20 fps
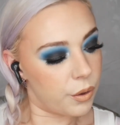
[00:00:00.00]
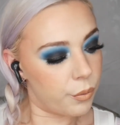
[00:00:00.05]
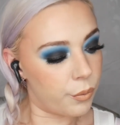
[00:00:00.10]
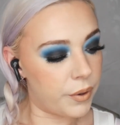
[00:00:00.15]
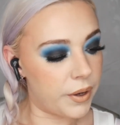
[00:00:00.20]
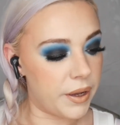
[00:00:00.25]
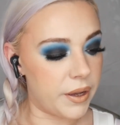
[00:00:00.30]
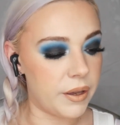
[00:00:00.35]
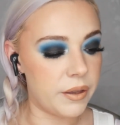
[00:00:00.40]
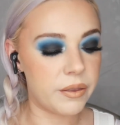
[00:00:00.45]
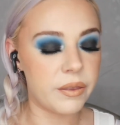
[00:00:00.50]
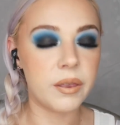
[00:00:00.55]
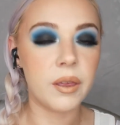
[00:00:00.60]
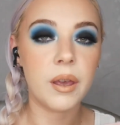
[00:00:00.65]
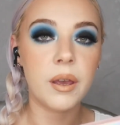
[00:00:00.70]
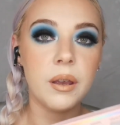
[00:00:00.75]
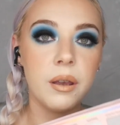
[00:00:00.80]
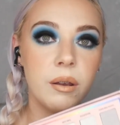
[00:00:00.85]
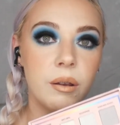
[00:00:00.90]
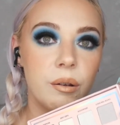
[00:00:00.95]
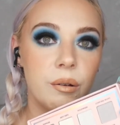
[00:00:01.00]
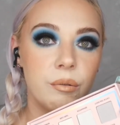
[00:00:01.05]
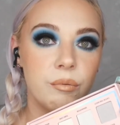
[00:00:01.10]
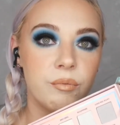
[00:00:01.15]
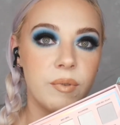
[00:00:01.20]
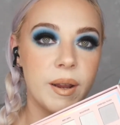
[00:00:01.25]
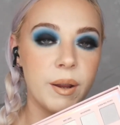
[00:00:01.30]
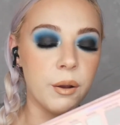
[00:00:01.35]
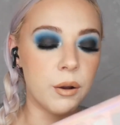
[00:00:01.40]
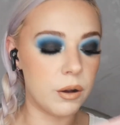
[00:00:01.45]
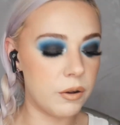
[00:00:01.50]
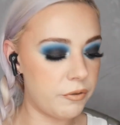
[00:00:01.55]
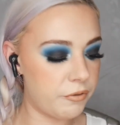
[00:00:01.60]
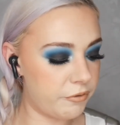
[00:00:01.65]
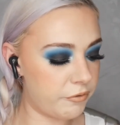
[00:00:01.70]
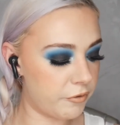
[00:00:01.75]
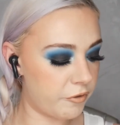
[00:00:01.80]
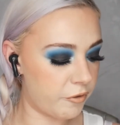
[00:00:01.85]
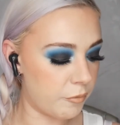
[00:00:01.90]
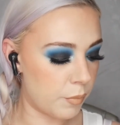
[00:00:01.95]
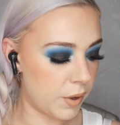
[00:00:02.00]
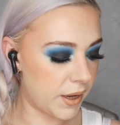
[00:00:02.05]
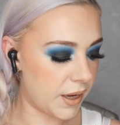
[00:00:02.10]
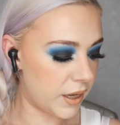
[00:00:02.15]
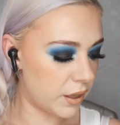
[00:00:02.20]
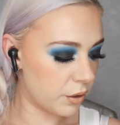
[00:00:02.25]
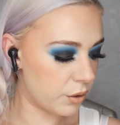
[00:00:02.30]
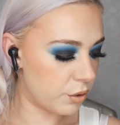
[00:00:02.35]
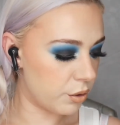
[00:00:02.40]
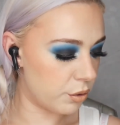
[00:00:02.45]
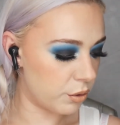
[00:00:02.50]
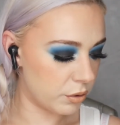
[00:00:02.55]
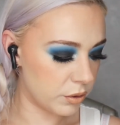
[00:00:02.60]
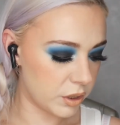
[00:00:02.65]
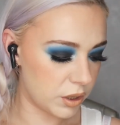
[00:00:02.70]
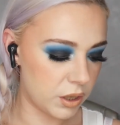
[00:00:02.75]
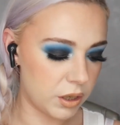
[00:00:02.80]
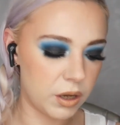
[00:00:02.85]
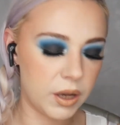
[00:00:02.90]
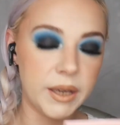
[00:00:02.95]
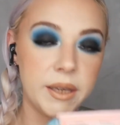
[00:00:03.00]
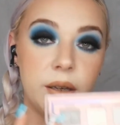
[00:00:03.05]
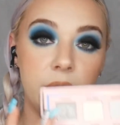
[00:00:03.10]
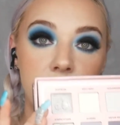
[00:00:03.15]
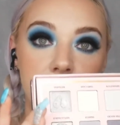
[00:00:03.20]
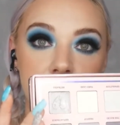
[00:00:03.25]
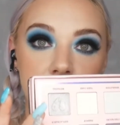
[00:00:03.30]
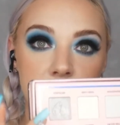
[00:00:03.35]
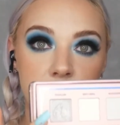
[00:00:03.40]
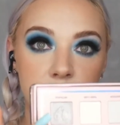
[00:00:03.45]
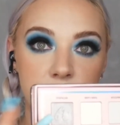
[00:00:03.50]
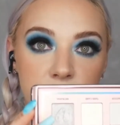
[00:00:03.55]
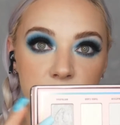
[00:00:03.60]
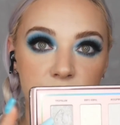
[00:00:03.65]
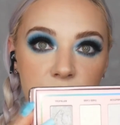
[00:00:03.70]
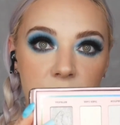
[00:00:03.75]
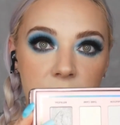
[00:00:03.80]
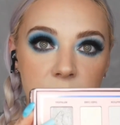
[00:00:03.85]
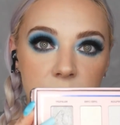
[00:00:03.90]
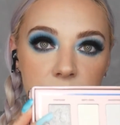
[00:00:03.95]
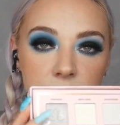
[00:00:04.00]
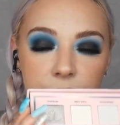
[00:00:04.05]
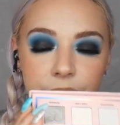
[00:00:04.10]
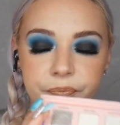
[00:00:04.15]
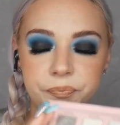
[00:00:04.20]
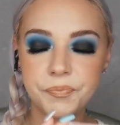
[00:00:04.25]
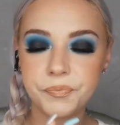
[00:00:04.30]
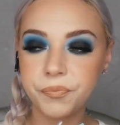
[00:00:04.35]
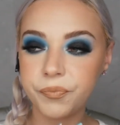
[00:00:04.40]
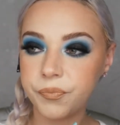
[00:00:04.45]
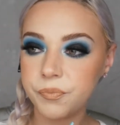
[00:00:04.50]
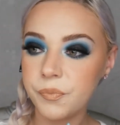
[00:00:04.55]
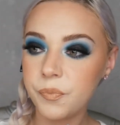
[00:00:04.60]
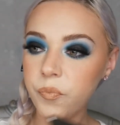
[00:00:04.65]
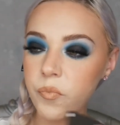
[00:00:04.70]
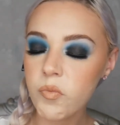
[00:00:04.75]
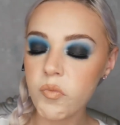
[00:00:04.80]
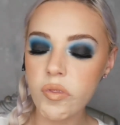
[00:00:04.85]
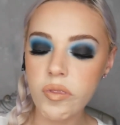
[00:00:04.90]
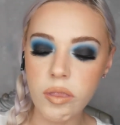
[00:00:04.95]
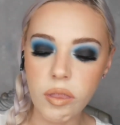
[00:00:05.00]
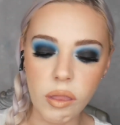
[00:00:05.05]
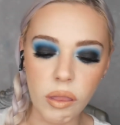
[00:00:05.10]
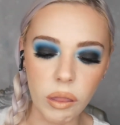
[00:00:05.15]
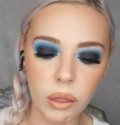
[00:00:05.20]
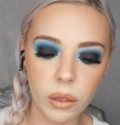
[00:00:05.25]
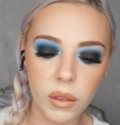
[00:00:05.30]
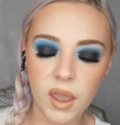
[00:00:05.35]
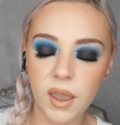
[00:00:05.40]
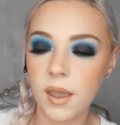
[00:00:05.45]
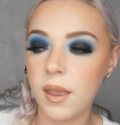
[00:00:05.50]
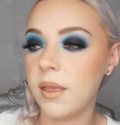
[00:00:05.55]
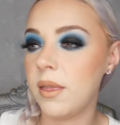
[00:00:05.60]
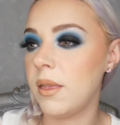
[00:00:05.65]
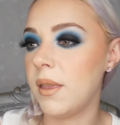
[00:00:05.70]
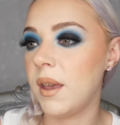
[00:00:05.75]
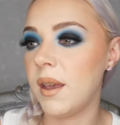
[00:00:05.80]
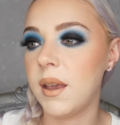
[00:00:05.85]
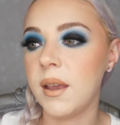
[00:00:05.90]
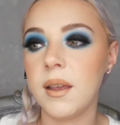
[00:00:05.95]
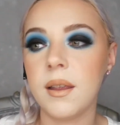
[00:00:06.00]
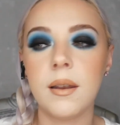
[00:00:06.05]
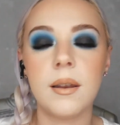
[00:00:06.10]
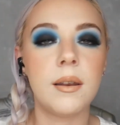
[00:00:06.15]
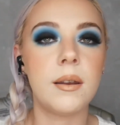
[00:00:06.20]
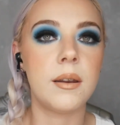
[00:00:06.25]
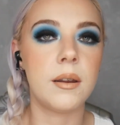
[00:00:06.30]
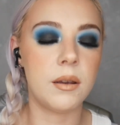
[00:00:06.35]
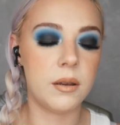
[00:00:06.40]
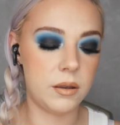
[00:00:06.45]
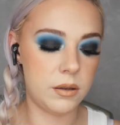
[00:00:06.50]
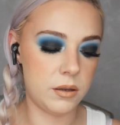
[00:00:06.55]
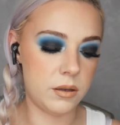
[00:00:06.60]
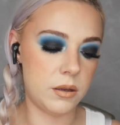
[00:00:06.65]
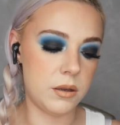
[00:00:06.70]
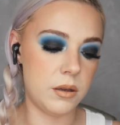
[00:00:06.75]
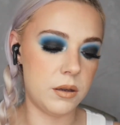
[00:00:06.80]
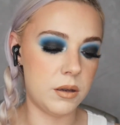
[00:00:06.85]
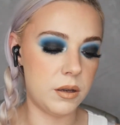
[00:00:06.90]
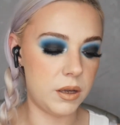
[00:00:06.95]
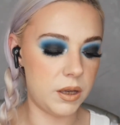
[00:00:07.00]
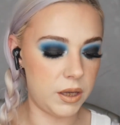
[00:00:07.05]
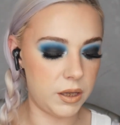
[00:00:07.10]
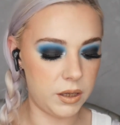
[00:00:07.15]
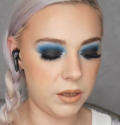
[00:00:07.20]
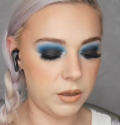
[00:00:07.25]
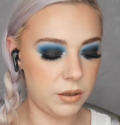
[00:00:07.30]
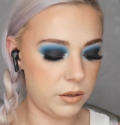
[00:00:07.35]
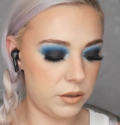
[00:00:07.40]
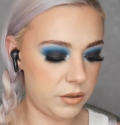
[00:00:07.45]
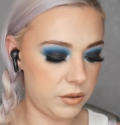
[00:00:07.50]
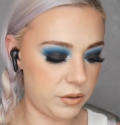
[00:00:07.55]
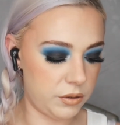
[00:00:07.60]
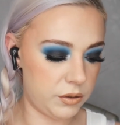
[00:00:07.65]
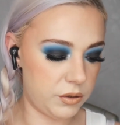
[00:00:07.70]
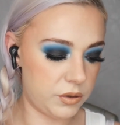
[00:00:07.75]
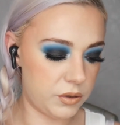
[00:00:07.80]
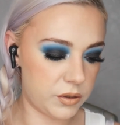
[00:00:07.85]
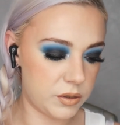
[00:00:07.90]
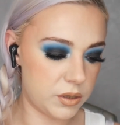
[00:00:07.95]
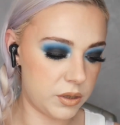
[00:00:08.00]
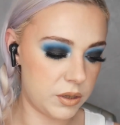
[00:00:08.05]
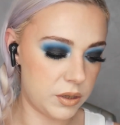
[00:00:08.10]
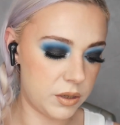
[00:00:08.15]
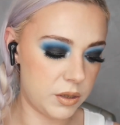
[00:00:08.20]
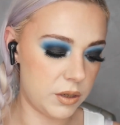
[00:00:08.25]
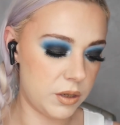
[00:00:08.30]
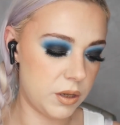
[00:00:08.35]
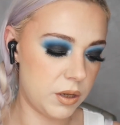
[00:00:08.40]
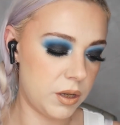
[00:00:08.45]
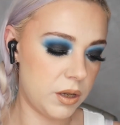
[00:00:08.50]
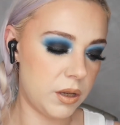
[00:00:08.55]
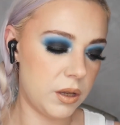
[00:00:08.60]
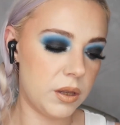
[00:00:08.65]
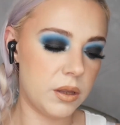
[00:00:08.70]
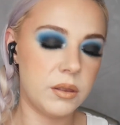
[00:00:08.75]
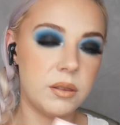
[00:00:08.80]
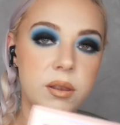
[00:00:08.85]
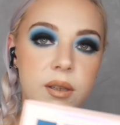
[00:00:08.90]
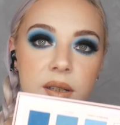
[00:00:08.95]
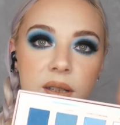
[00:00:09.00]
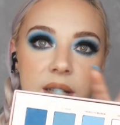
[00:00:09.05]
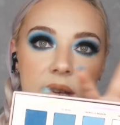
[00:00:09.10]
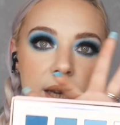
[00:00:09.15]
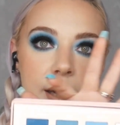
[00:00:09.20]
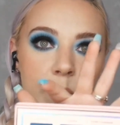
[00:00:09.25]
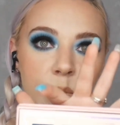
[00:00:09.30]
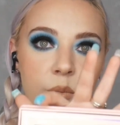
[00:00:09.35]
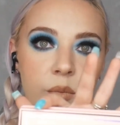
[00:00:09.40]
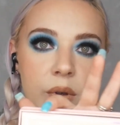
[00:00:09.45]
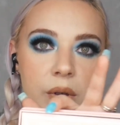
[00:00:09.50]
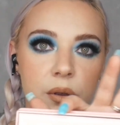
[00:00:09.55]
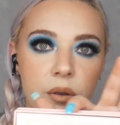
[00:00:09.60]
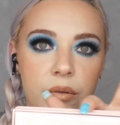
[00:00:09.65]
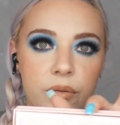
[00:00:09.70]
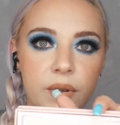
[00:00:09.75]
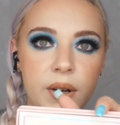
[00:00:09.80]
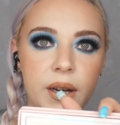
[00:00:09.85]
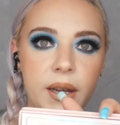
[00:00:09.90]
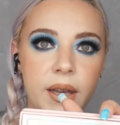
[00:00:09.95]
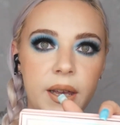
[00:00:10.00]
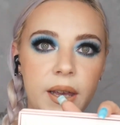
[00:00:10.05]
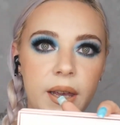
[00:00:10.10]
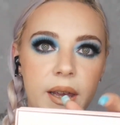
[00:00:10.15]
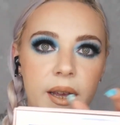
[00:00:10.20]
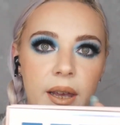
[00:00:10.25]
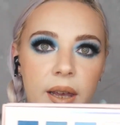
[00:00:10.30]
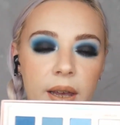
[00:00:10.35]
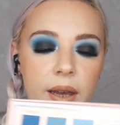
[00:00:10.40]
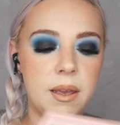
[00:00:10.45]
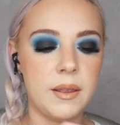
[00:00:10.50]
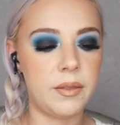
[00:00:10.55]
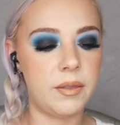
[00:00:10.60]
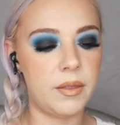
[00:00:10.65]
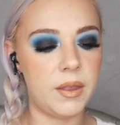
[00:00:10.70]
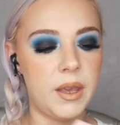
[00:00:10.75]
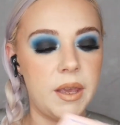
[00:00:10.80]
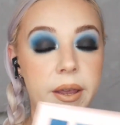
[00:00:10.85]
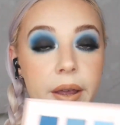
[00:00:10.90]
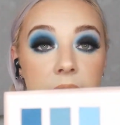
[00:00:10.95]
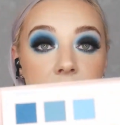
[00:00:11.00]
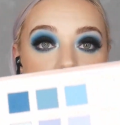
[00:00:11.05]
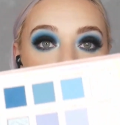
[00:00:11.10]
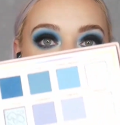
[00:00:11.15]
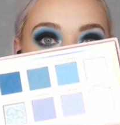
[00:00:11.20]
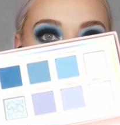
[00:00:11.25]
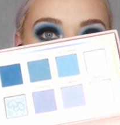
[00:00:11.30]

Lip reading: with Ring Off. For my inner corner, I used Betrayal. And then I used the same three here and then